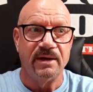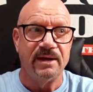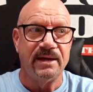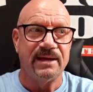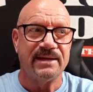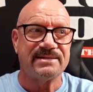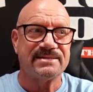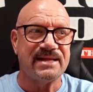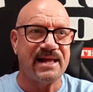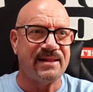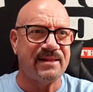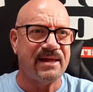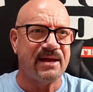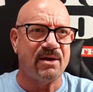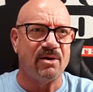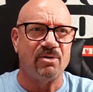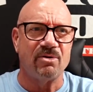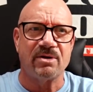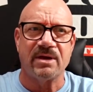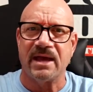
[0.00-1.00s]
It's not
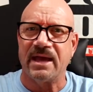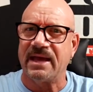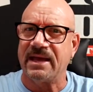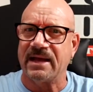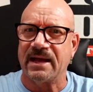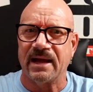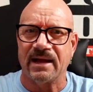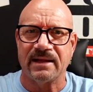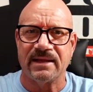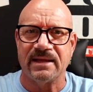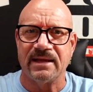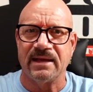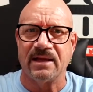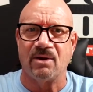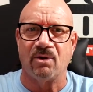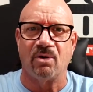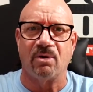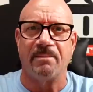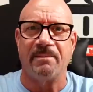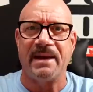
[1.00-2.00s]
like, okay, I can
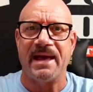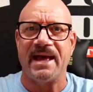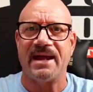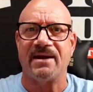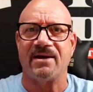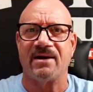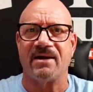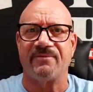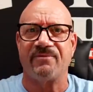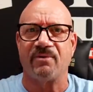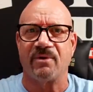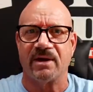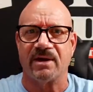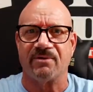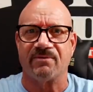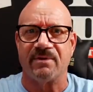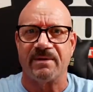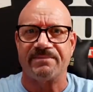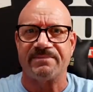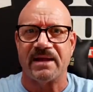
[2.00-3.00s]
get all mad enough and we're going
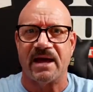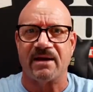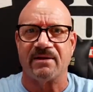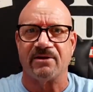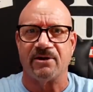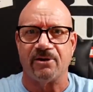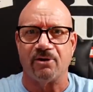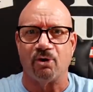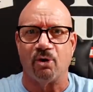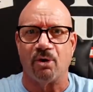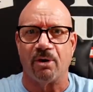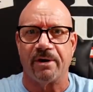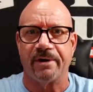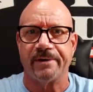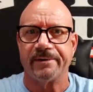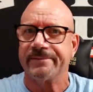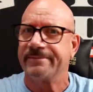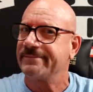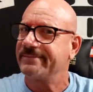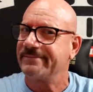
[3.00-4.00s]
to rip down the
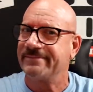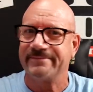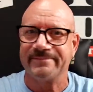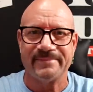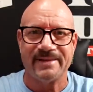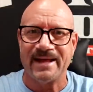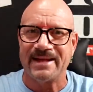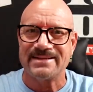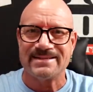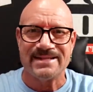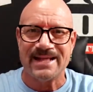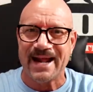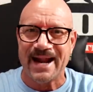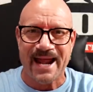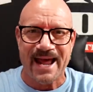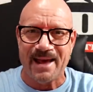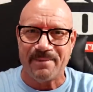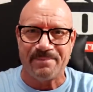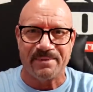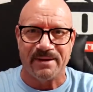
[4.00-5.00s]
door. That's not
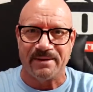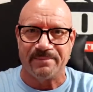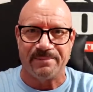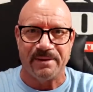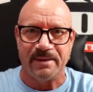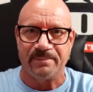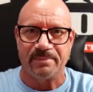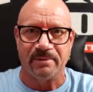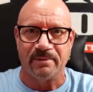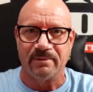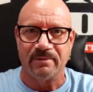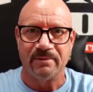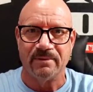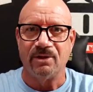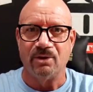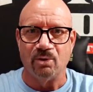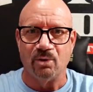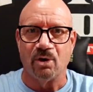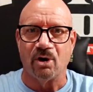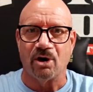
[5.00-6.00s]
happening, people.
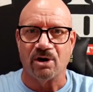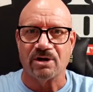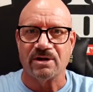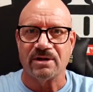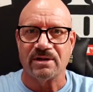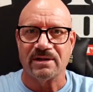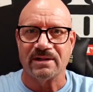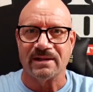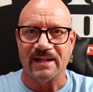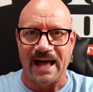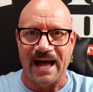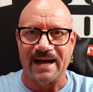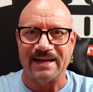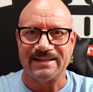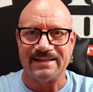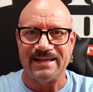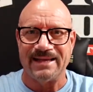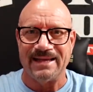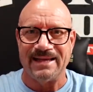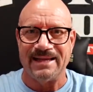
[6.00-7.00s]
You are
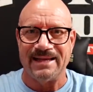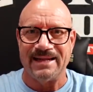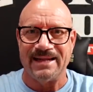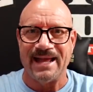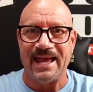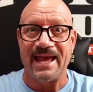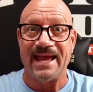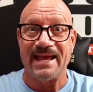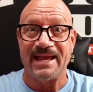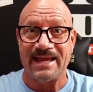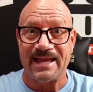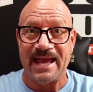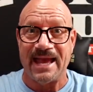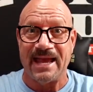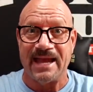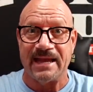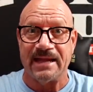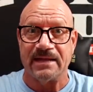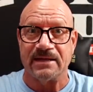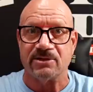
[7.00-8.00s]
locked in a
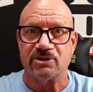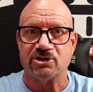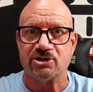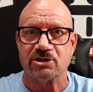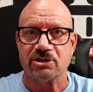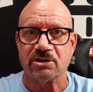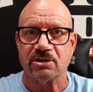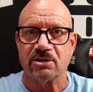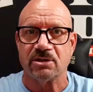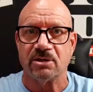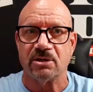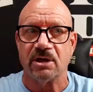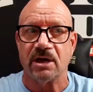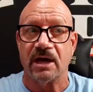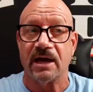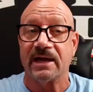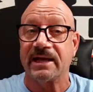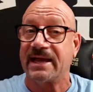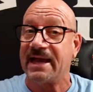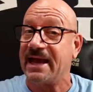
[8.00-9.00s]
cage.
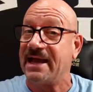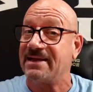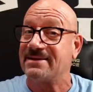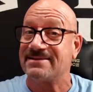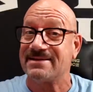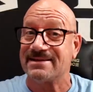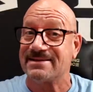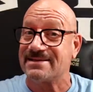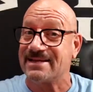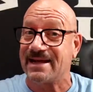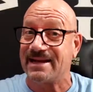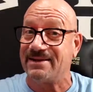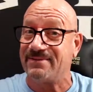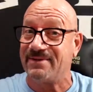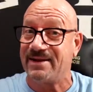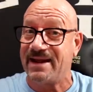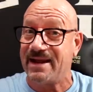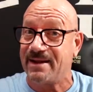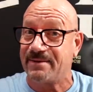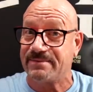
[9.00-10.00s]
A cage that's not
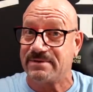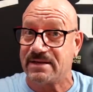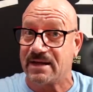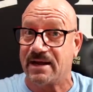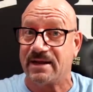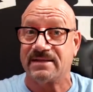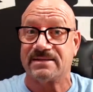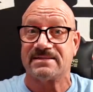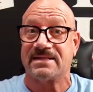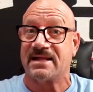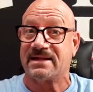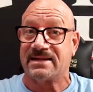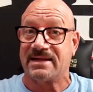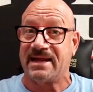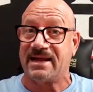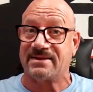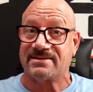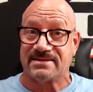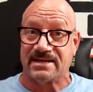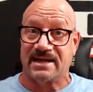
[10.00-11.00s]
even airtight. It's not
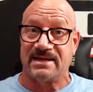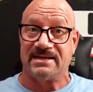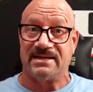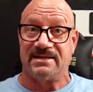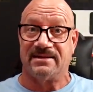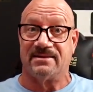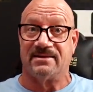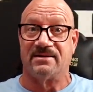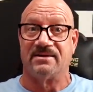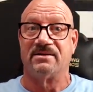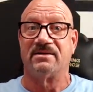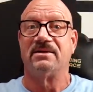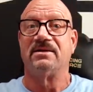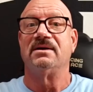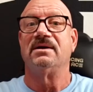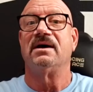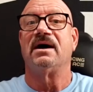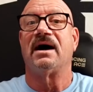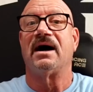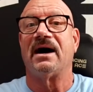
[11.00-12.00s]
airtight either,
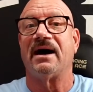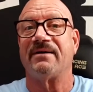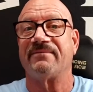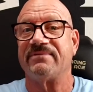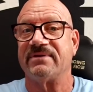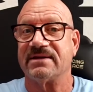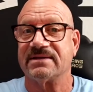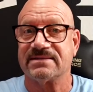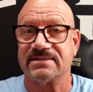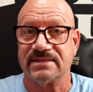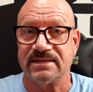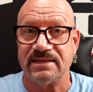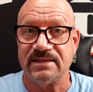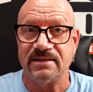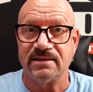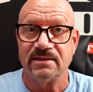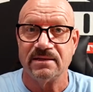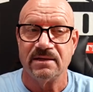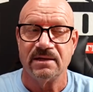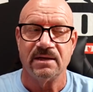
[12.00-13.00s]

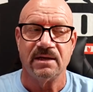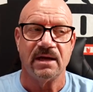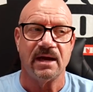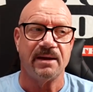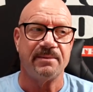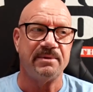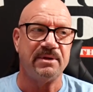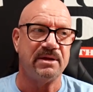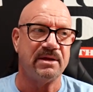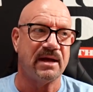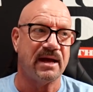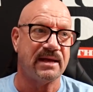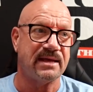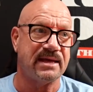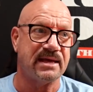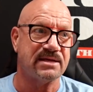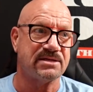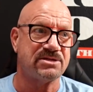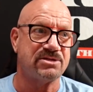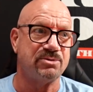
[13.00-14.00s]
obviously. I mean, I
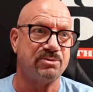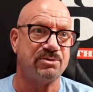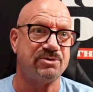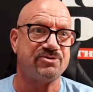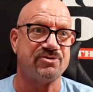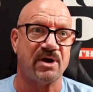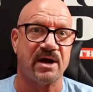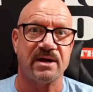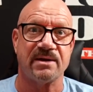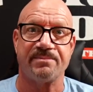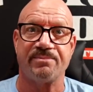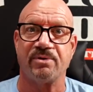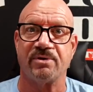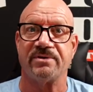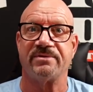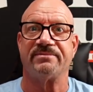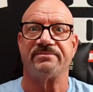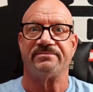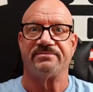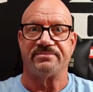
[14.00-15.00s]
guess you would try to
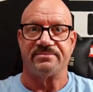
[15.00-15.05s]
put